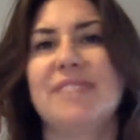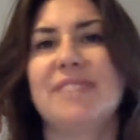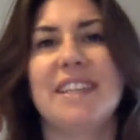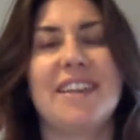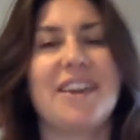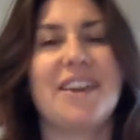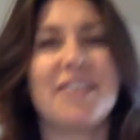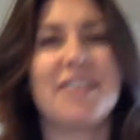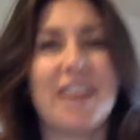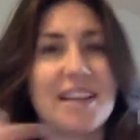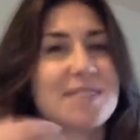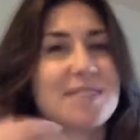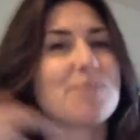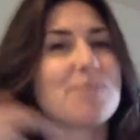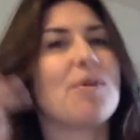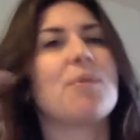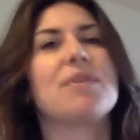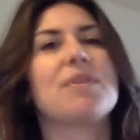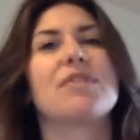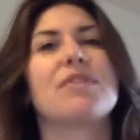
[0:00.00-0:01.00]
That's
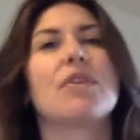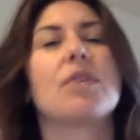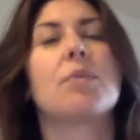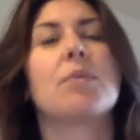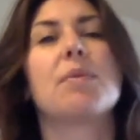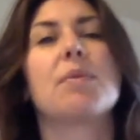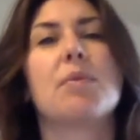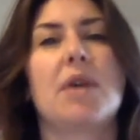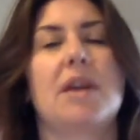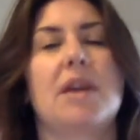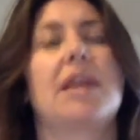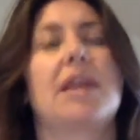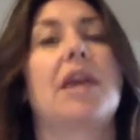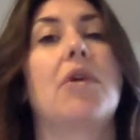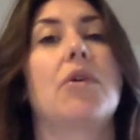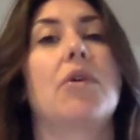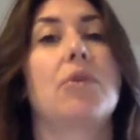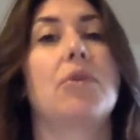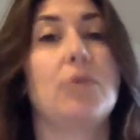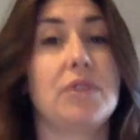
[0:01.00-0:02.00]
what we've got to be
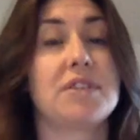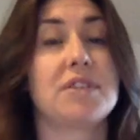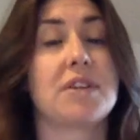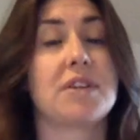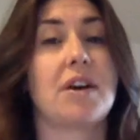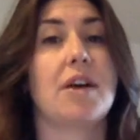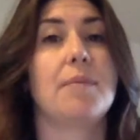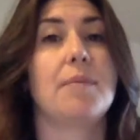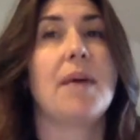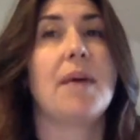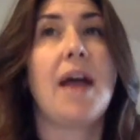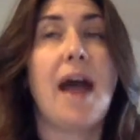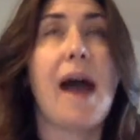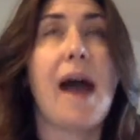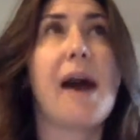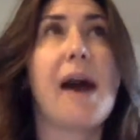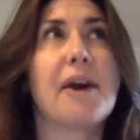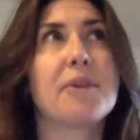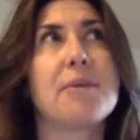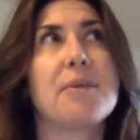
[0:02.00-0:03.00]
working on all the time.
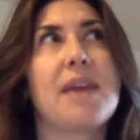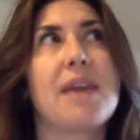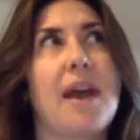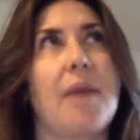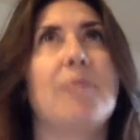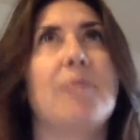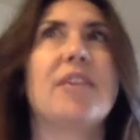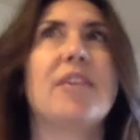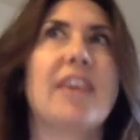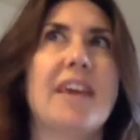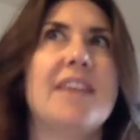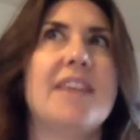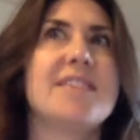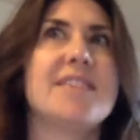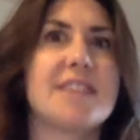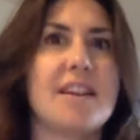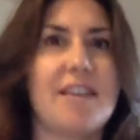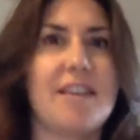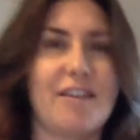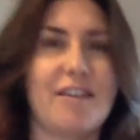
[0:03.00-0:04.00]
How do we help the
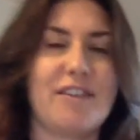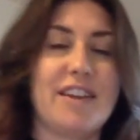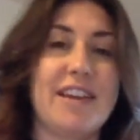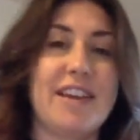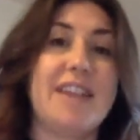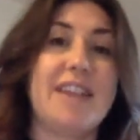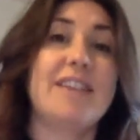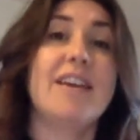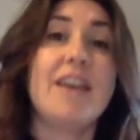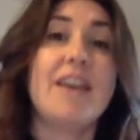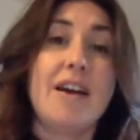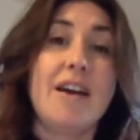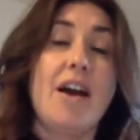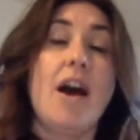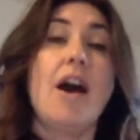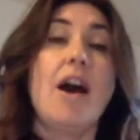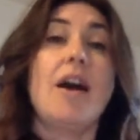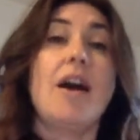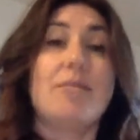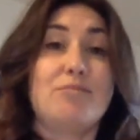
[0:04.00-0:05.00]
kids love it? And
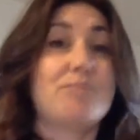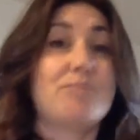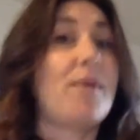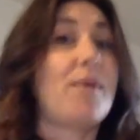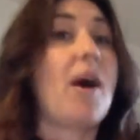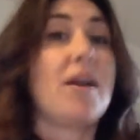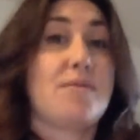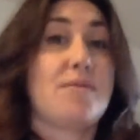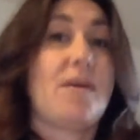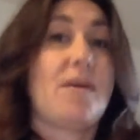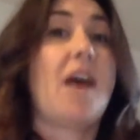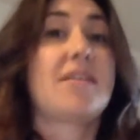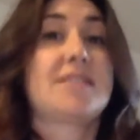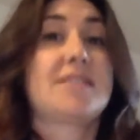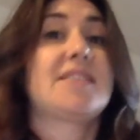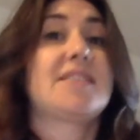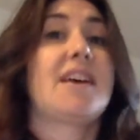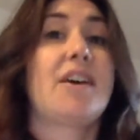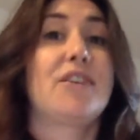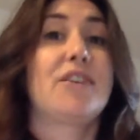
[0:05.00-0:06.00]
by
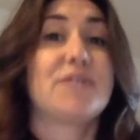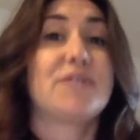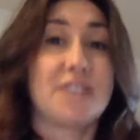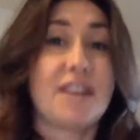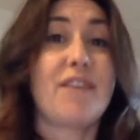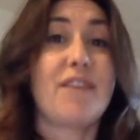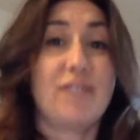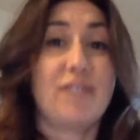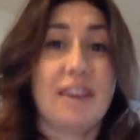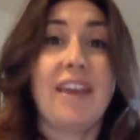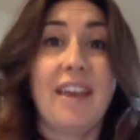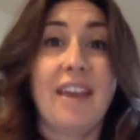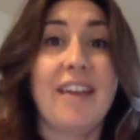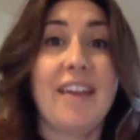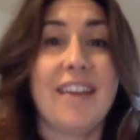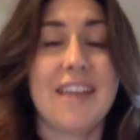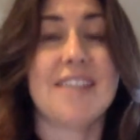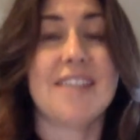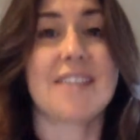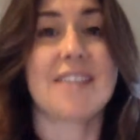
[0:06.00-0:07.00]
ourselves loving
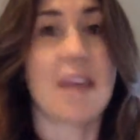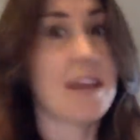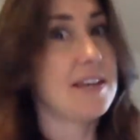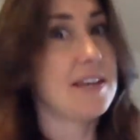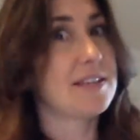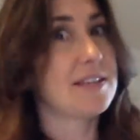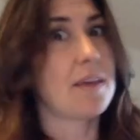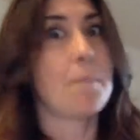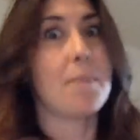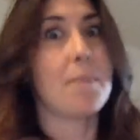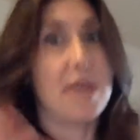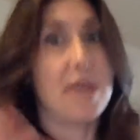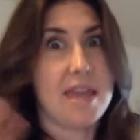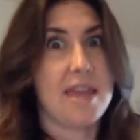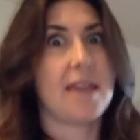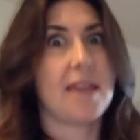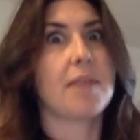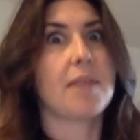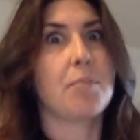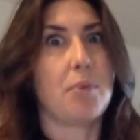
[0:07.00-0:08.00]
it is a
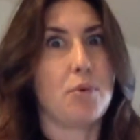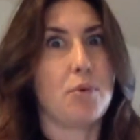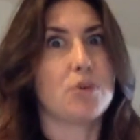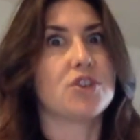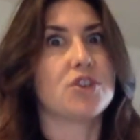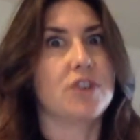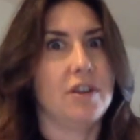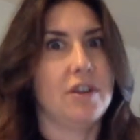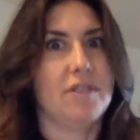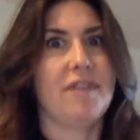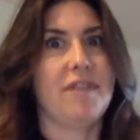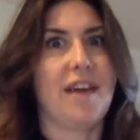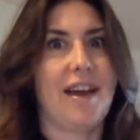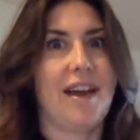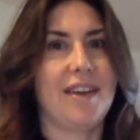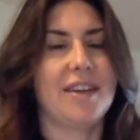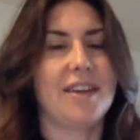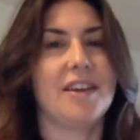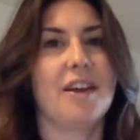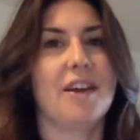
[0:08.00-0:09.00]
big portion of
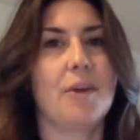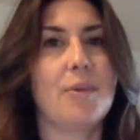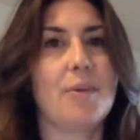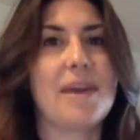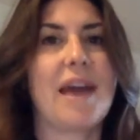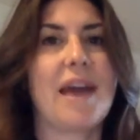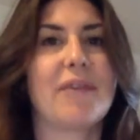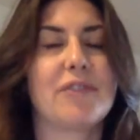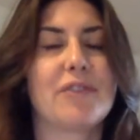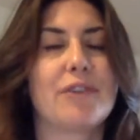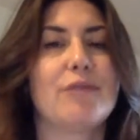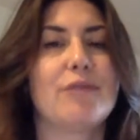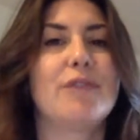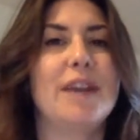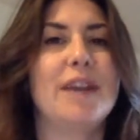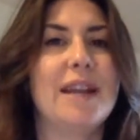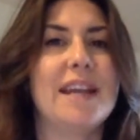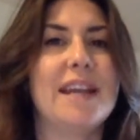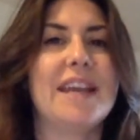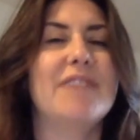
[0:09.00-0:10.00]
that. We have to
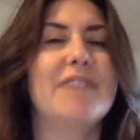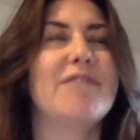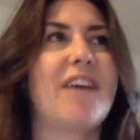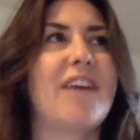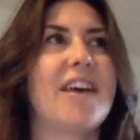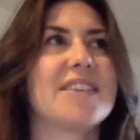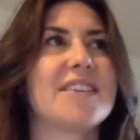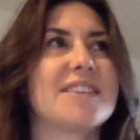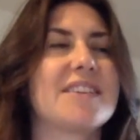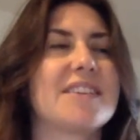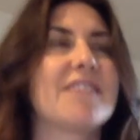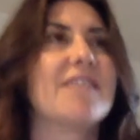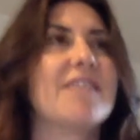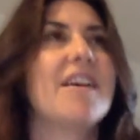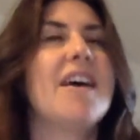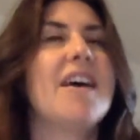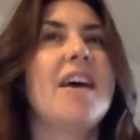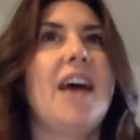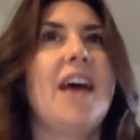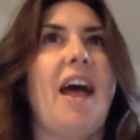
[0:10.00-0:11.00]
really invest and
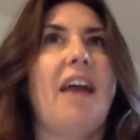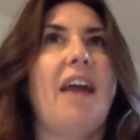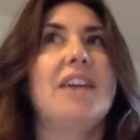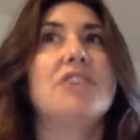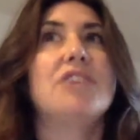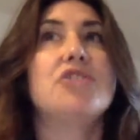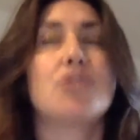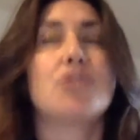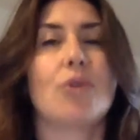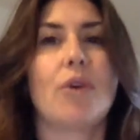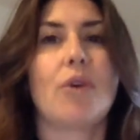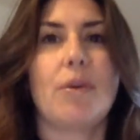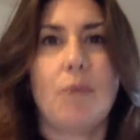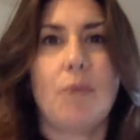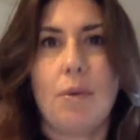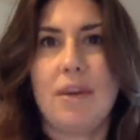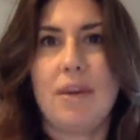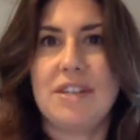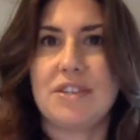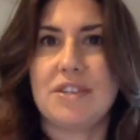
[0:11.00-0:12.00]
enjoy
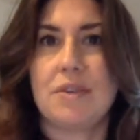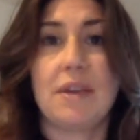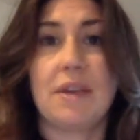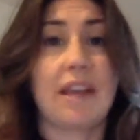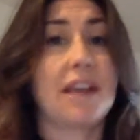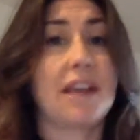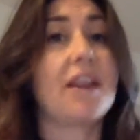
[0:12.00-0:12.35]
what we're doing.